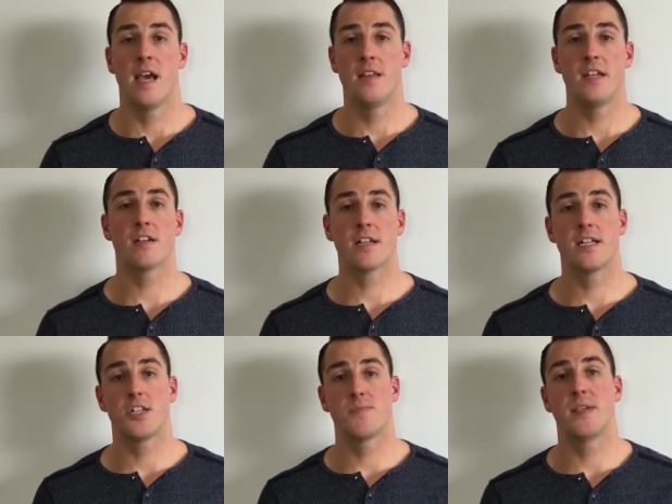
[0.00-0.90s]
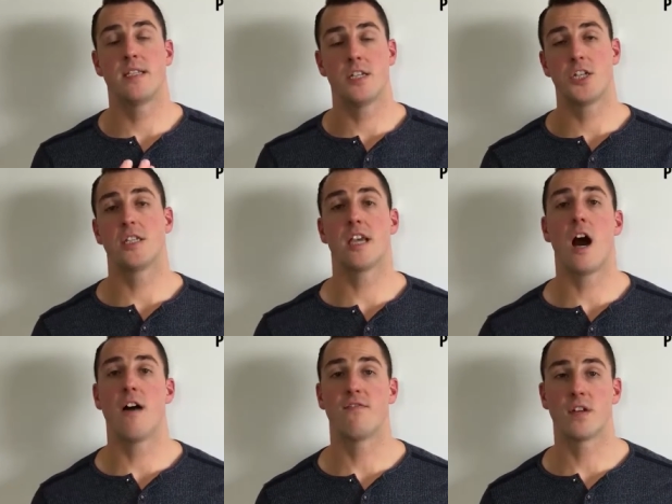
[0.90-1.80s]
And then you're going to just position the
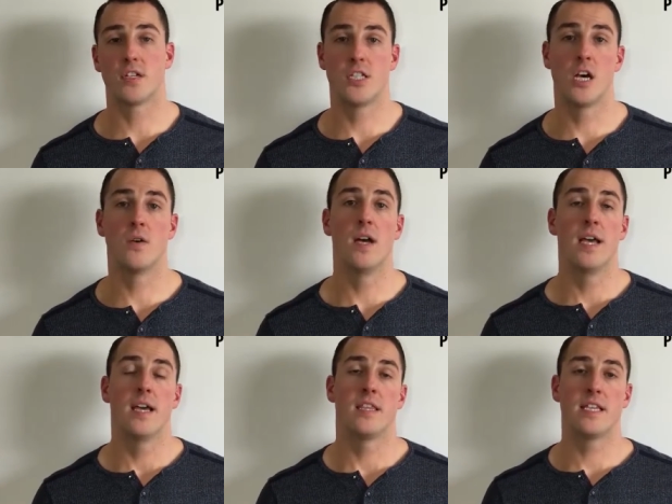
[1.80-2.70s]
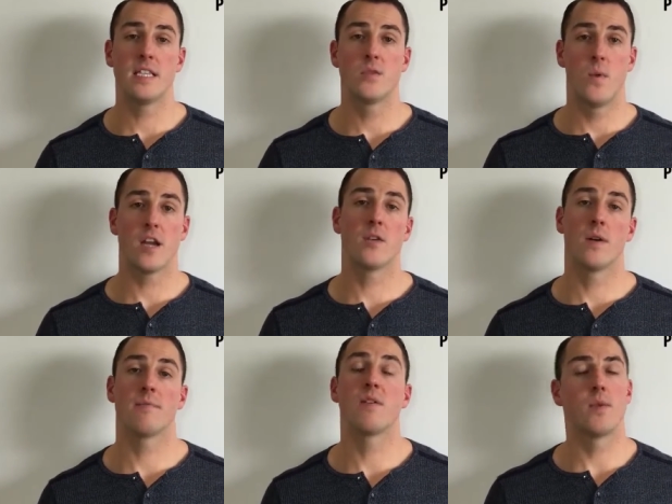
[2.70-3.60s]
offer. So this is where you
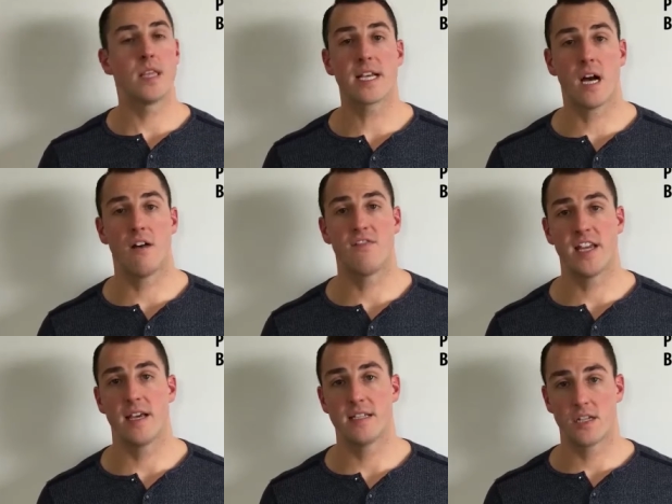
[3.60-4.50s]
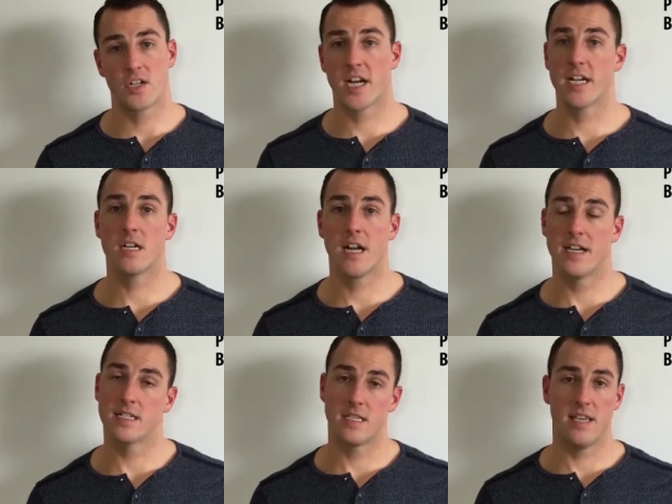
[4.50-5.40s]
want to be really confident as a trainer
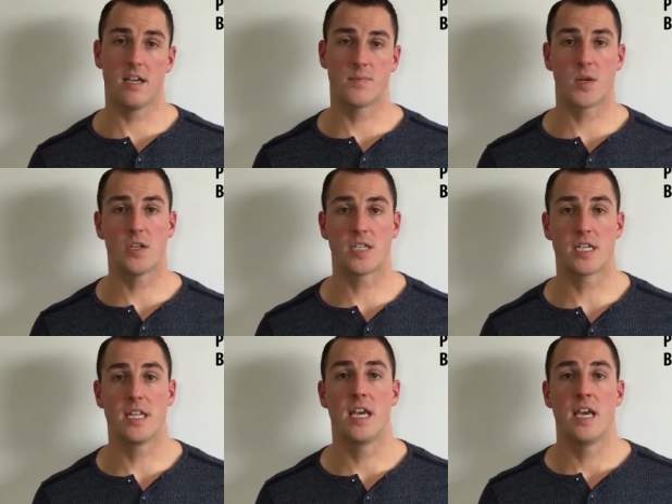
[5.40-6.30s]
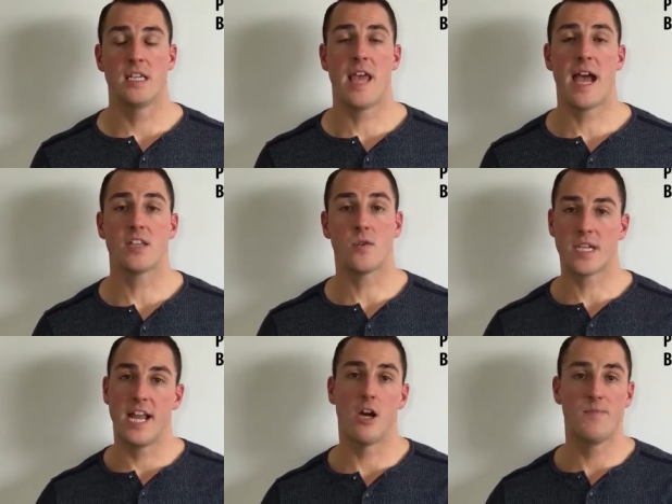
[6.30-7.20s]
and as a salesperson that you
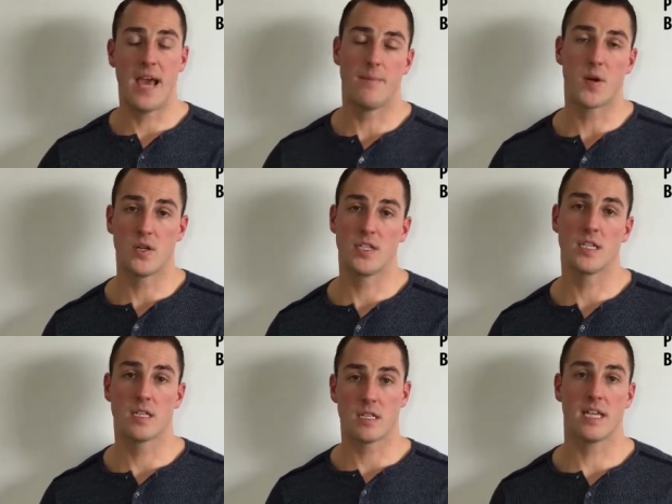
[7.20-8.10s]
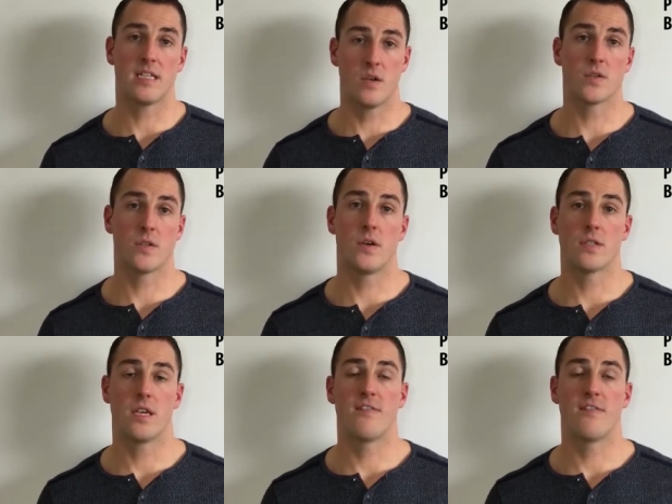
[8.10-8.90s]
can help that person get those goals.